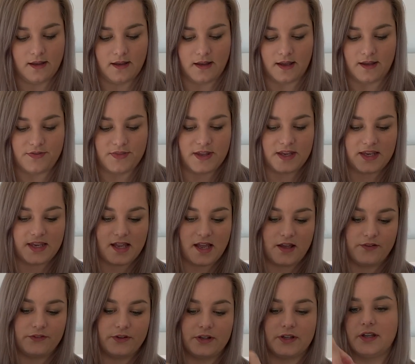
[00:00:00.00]
And there you
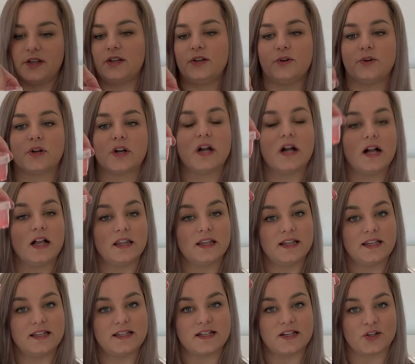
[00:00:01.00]
have it, your
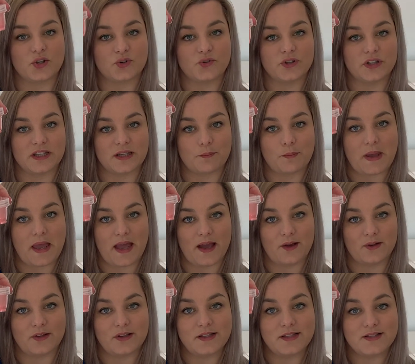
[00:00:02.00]
colored acrylic
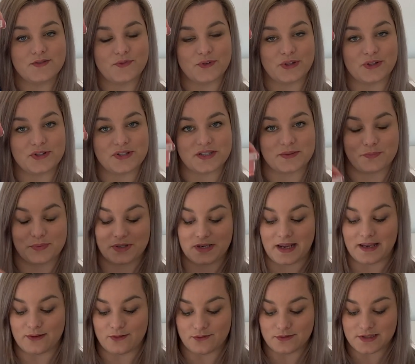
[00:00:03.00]
powders for your dip
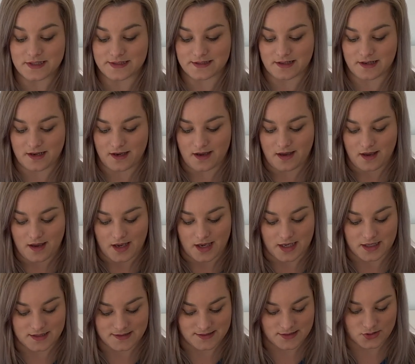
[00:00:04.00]
nails.
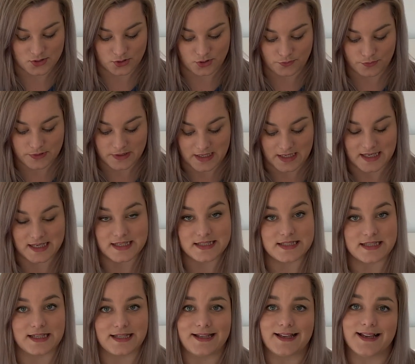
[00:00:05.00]
It's super
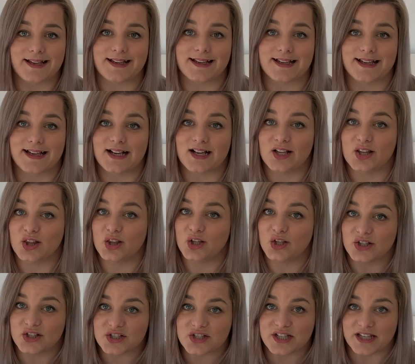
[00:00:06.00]
easy, a
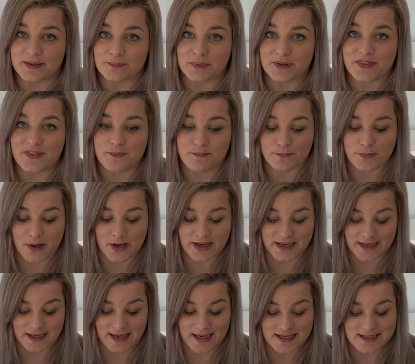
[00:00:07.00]
lot cheaper than
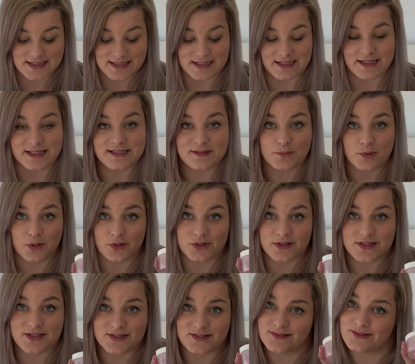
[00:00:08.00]
buying SNS
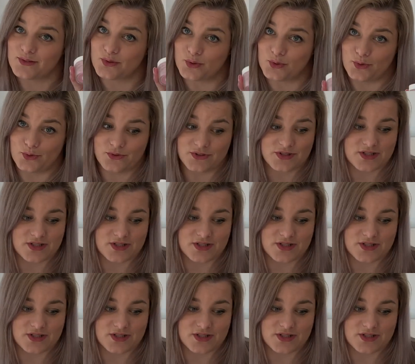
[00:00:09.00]
pots all the